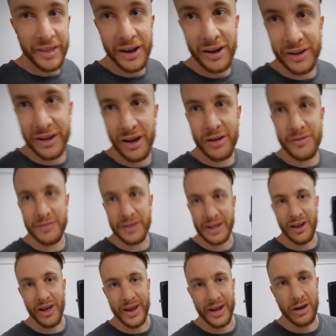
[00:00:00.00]
then I can hopefully
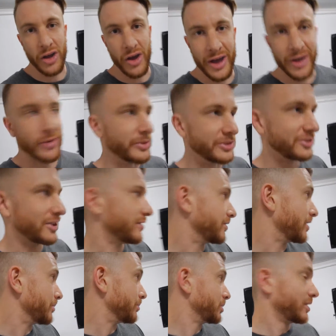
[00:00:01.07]
like line all my stuff
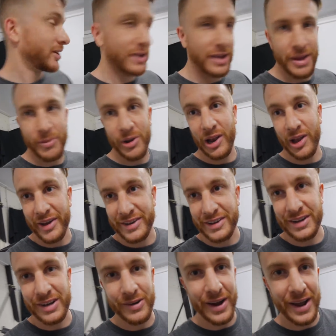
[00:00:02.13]
up, get my
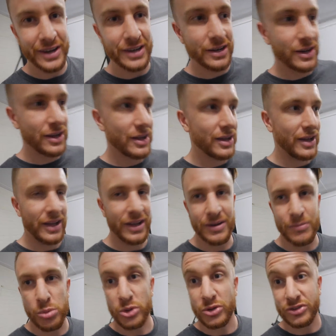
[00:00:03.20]
lighting correct, and
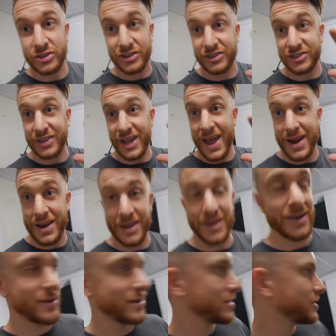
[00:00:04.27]
Bruce's
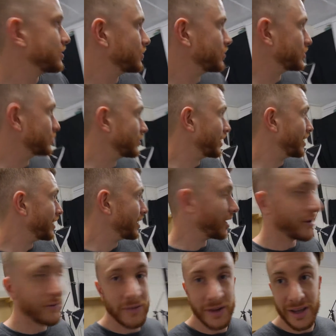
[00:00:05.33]
stand-in will
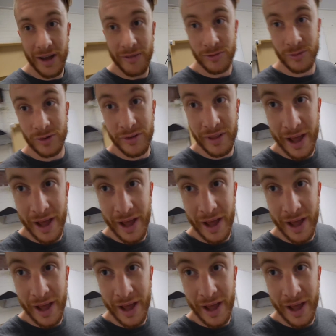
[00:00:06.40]
hopefully cover all of